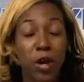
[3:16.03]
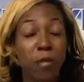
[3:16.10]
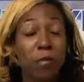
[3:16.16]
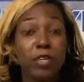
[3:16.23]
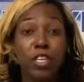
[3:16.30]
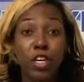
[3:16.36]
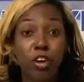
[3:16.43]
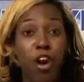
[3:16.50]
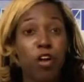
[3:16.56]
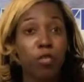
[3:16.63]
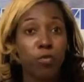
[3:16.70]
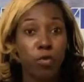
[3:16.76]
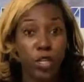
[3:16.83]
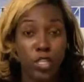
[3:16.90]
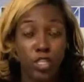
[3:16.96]
but there are
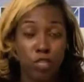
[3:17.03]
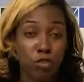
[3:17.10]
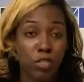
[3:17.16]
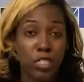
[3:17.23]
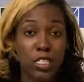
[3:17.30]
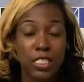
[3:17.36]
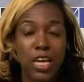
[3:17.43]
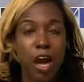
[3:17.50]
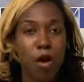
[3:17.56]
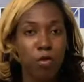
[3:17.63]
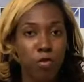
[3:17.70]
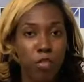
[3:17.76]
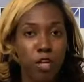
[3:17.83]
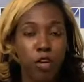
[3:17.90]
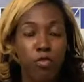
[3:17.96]
resources
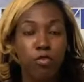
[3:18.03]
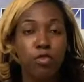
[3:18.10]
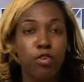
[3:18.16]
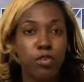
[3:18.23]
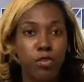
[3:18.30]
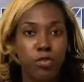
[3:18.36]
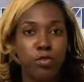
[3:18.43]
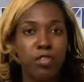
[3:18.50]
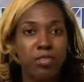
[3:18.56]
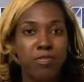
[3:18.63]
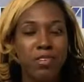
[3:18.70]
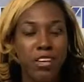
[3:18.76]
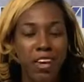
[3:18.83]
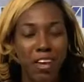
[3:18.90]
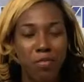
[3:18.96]
out there for you to
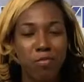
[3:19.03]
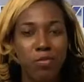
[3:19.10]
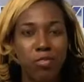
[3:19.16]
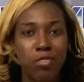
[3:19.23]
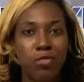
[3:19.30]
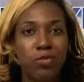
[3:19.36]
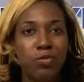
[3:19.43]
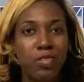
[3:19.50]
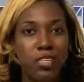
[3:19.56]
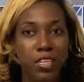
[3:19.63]
be able to